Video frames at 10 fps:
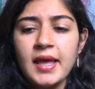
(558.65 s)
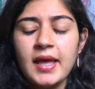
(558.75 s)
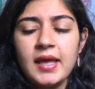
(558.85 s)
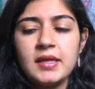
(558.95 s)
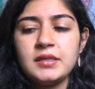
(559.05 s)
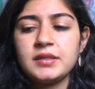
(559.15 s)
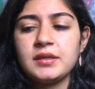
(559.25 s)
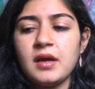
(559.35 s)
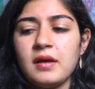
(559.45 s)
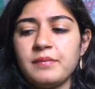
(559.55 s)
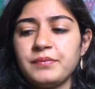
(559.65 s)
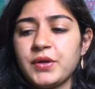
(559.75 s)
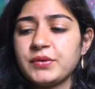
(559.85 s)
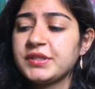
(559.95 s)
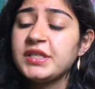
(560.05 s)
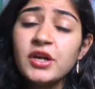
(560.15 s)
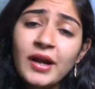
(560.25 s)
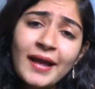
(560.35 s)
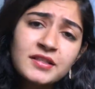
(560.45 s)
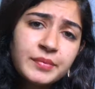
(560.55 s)
and there was tear
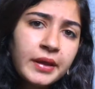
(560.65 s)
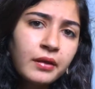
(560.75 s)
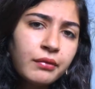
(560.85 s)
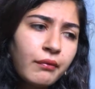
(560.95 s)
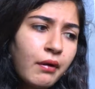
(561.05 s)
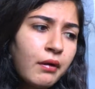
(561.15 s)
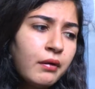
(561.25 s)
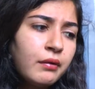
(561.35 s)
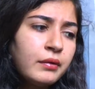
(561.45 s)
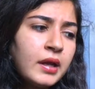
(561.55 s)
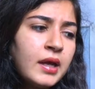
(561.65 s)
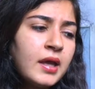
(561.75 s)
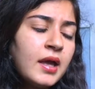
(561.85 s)
gas being thrown,